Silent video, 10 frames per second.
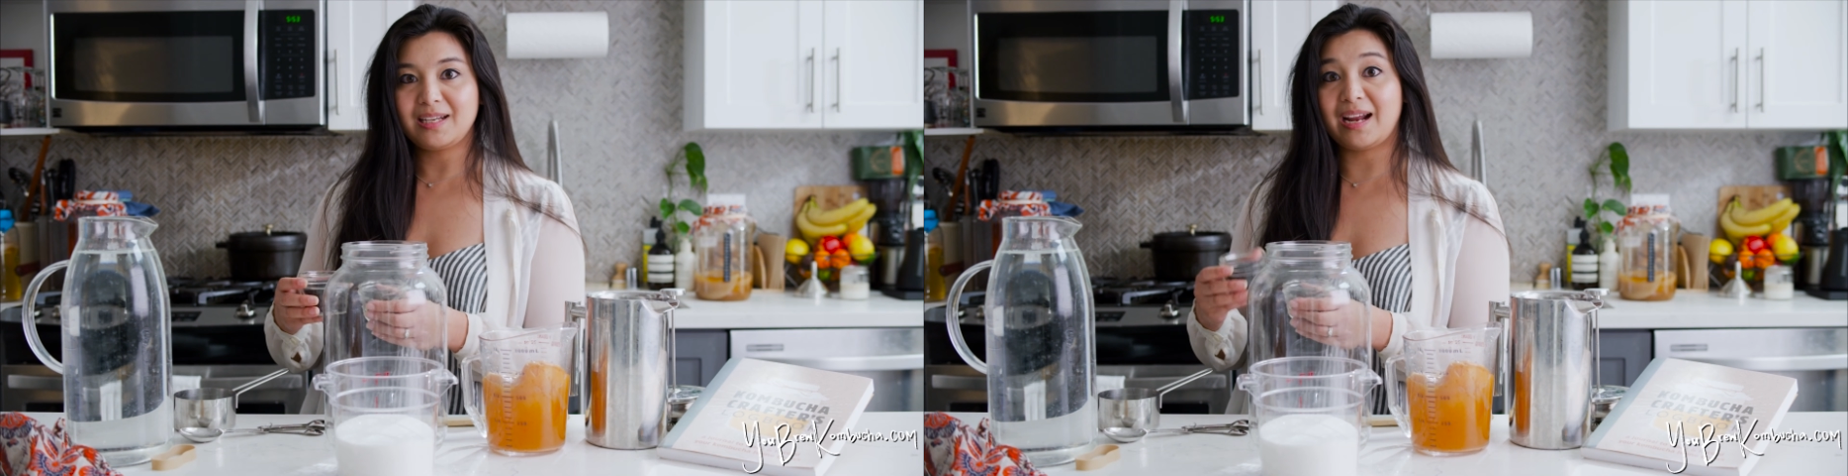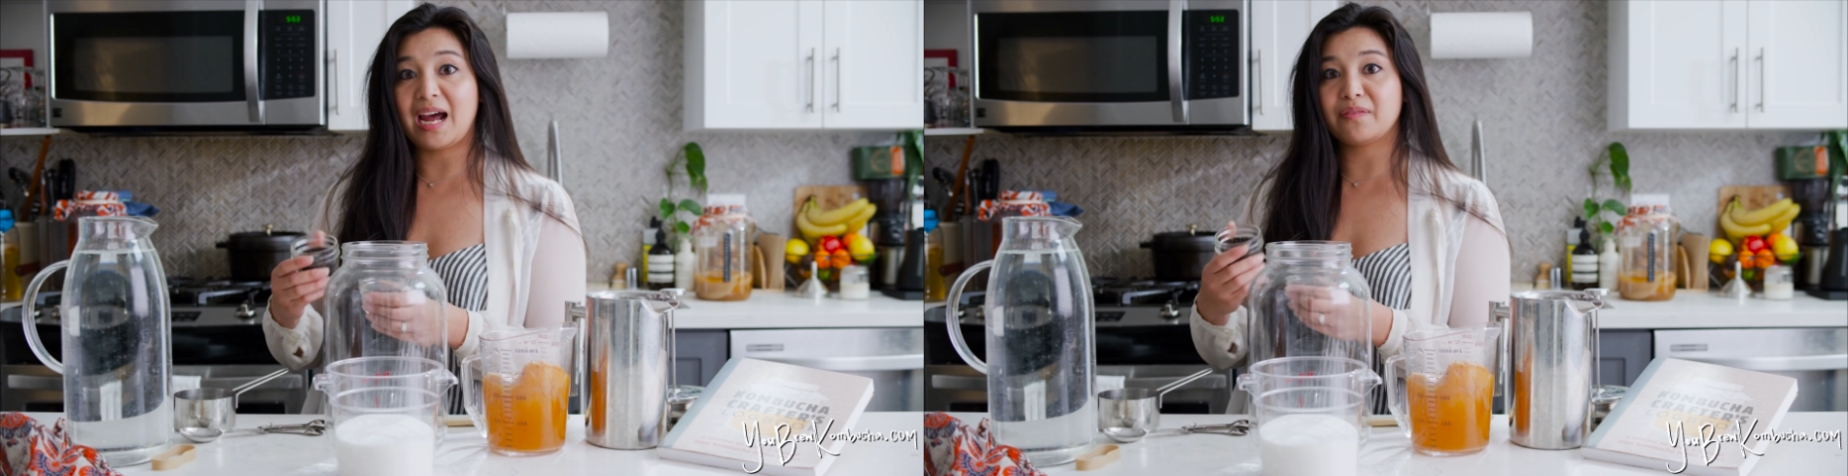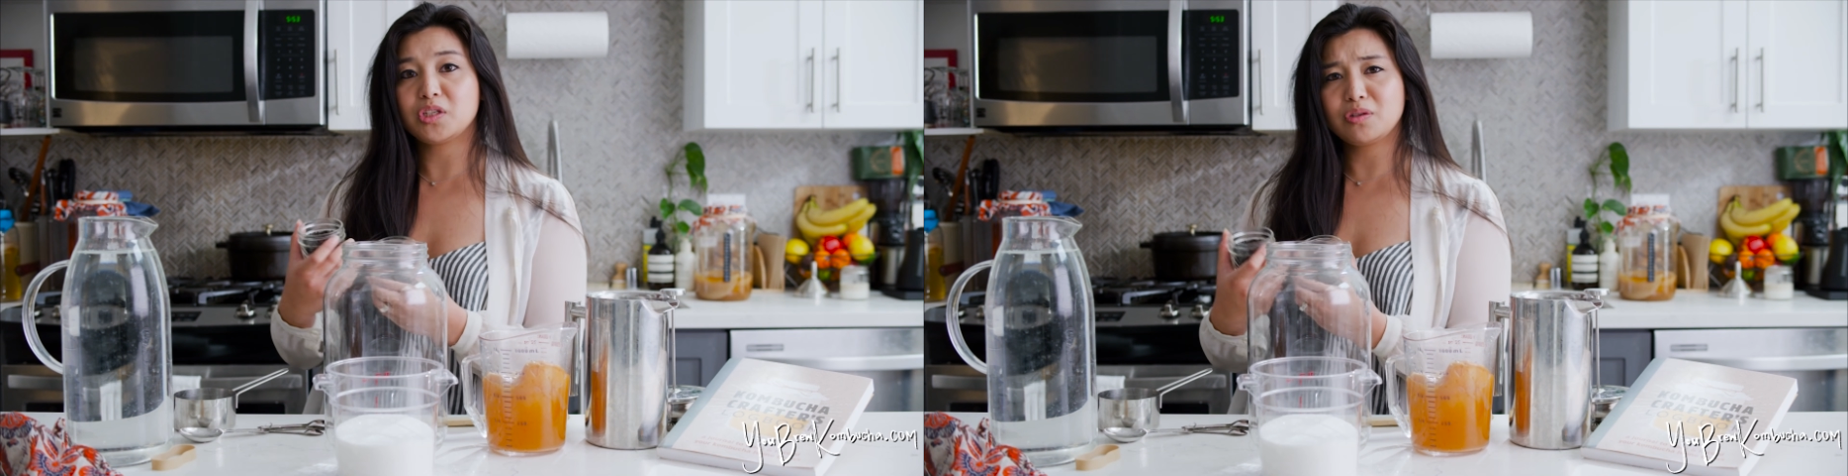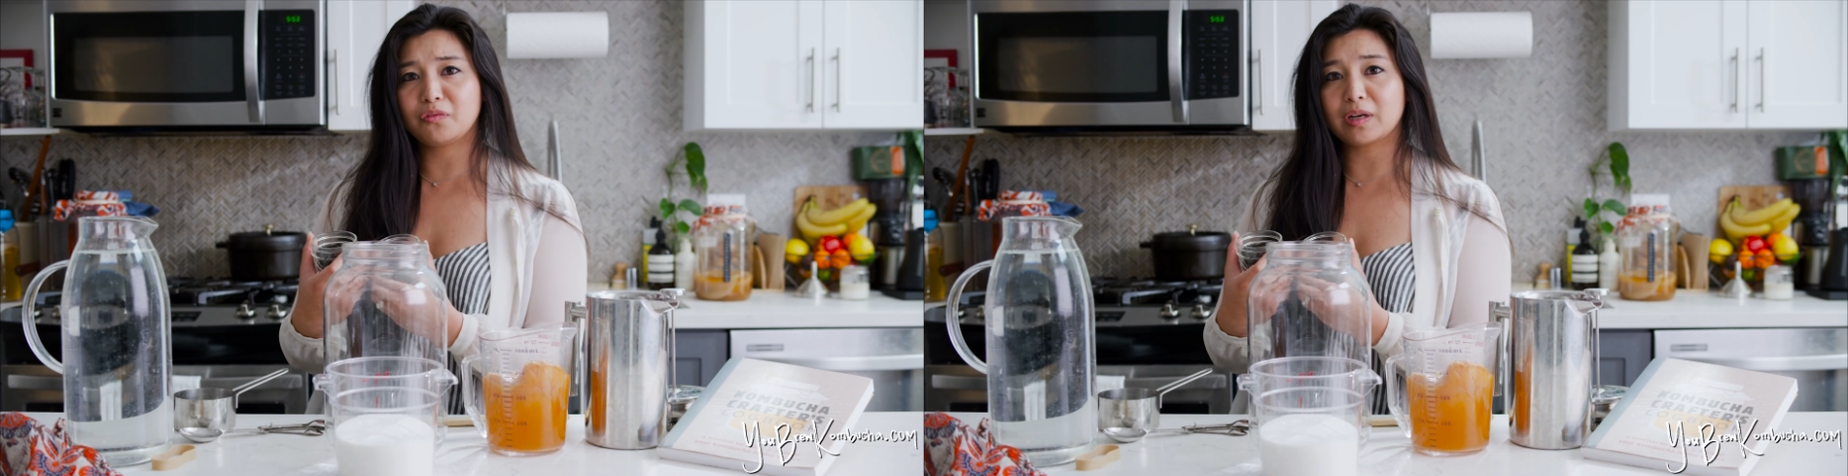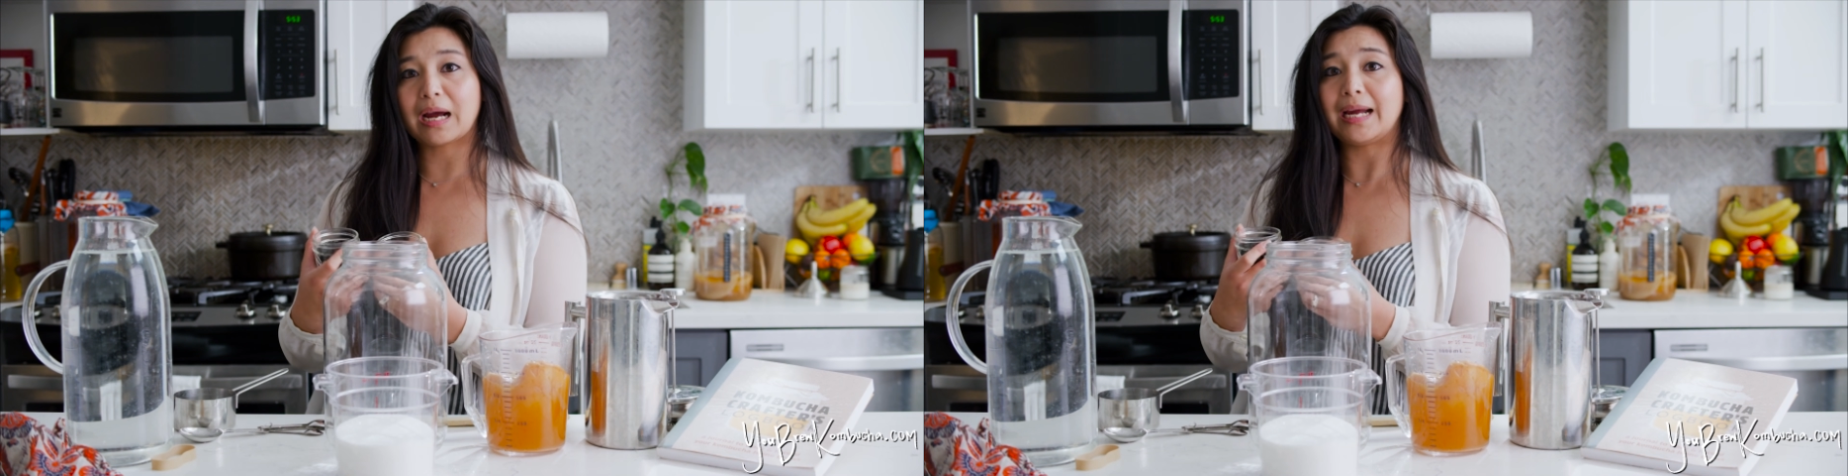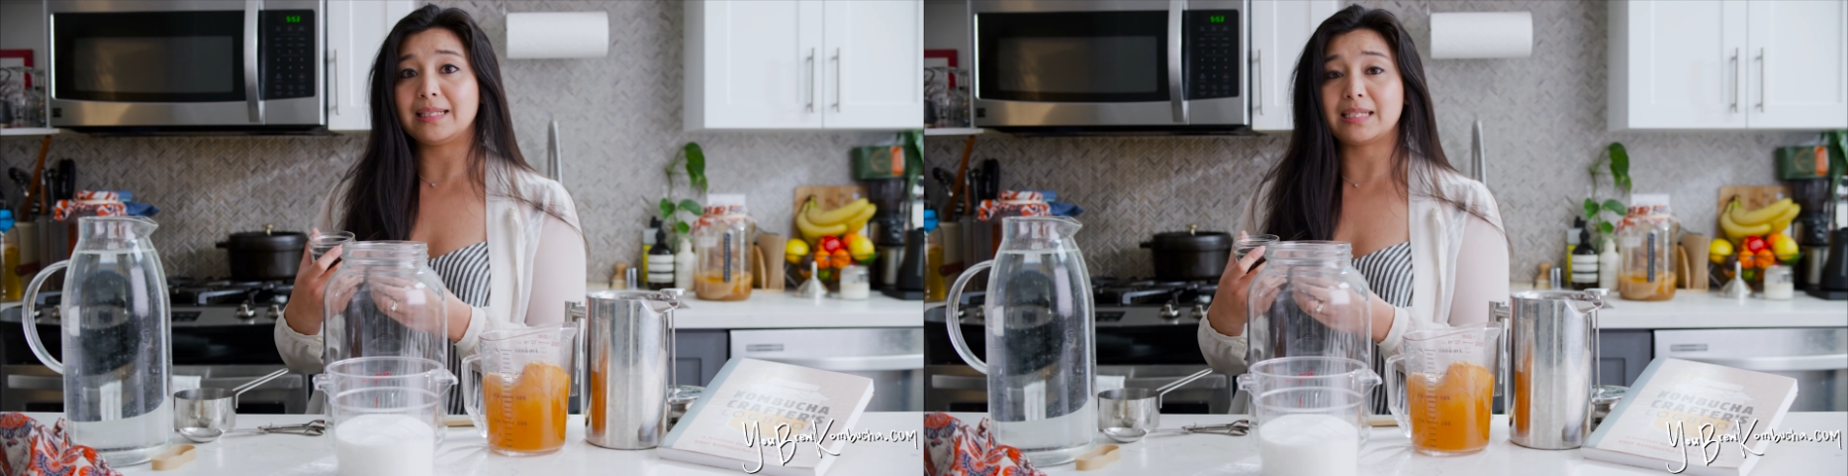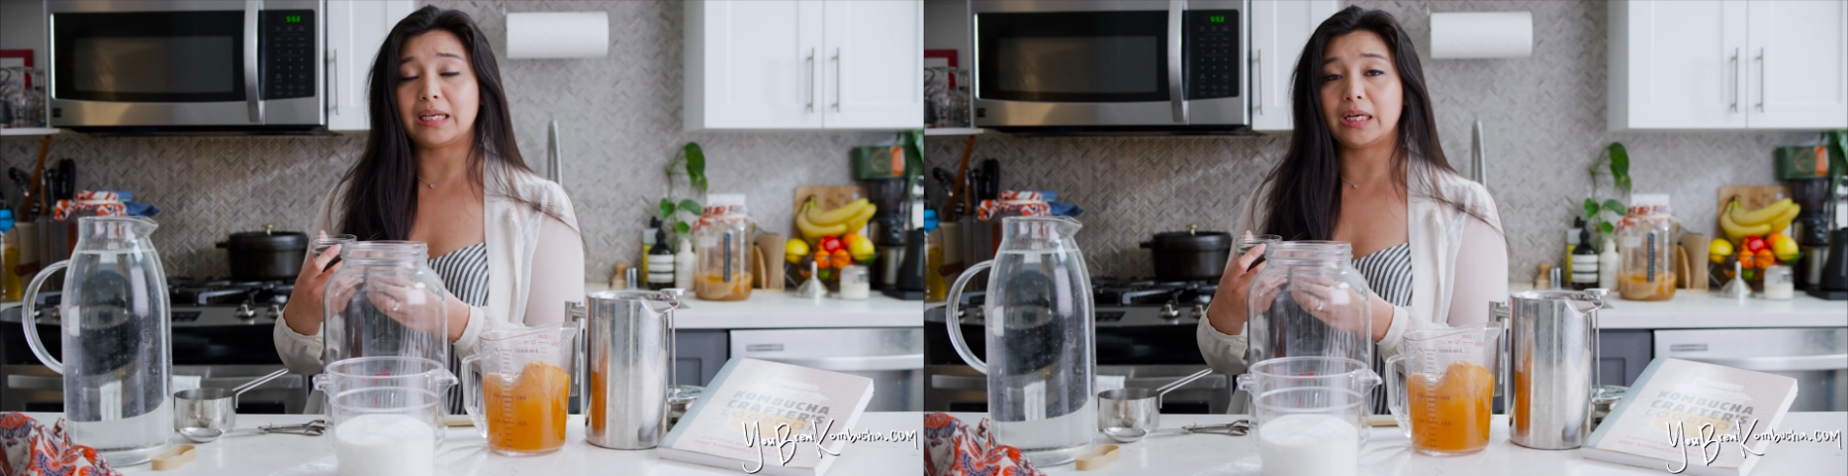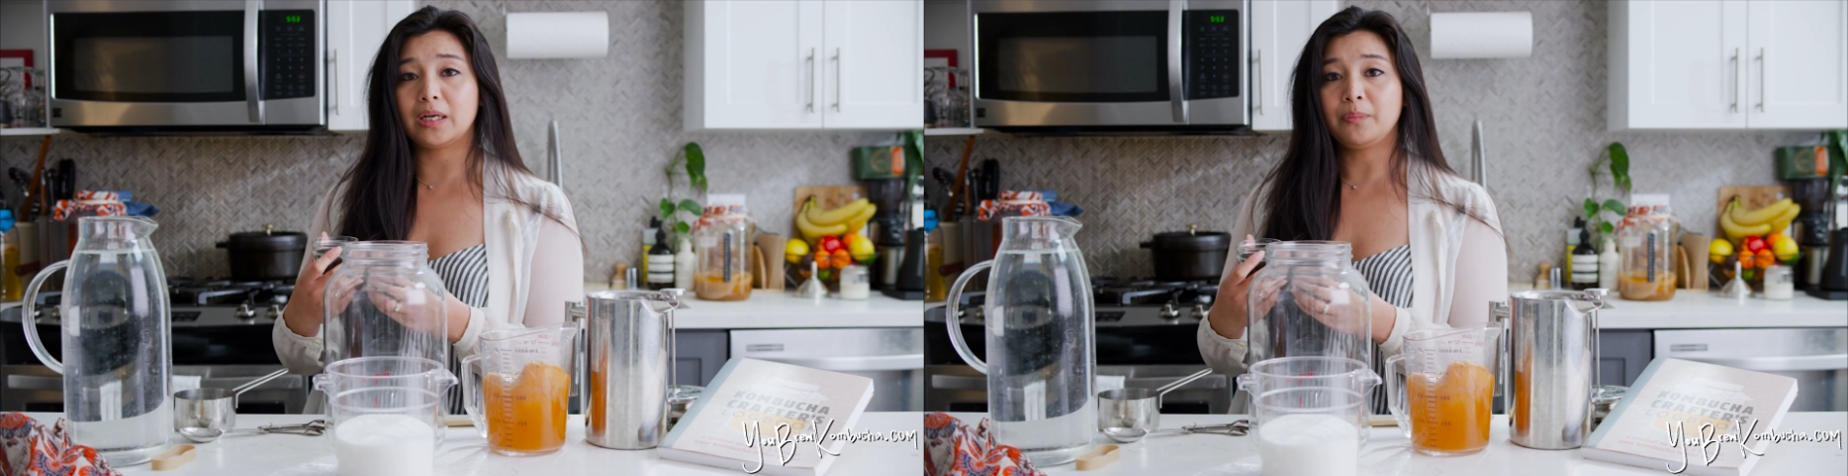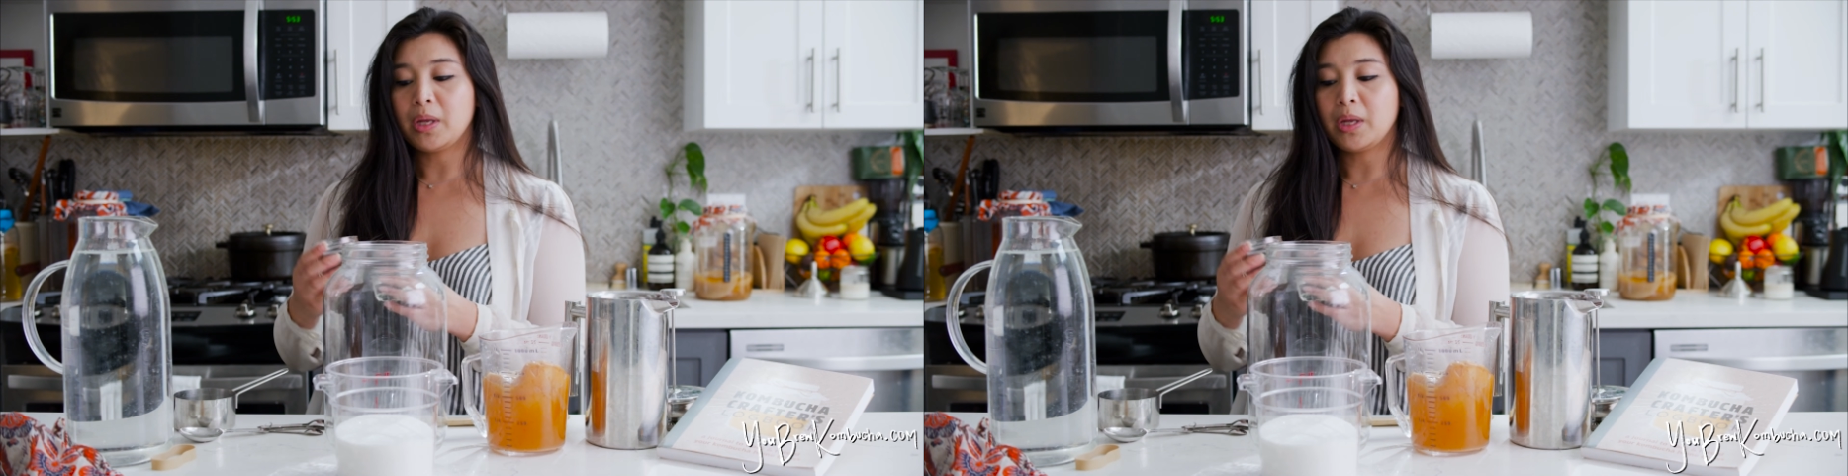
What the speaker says: and I have two different kinds here.